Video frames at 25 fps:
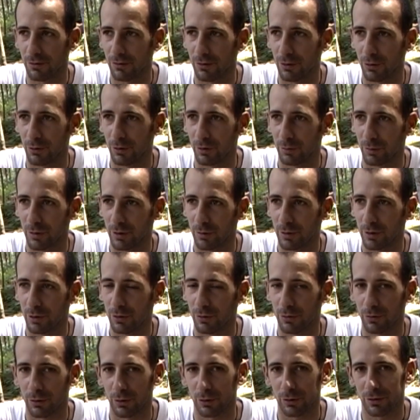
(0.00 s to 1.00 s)
During maybe
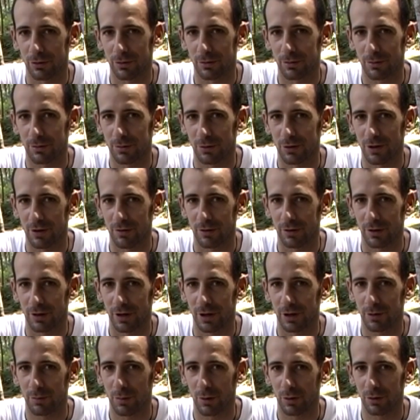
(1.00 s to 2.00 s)
the first
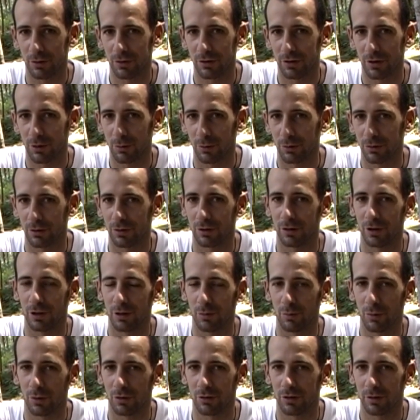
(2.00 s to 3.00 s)
7-8 months, I was only
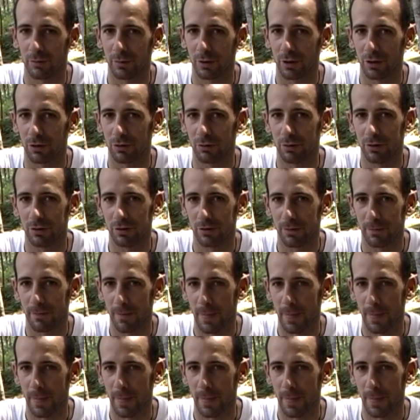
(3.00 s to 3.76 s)
in Muslim countries.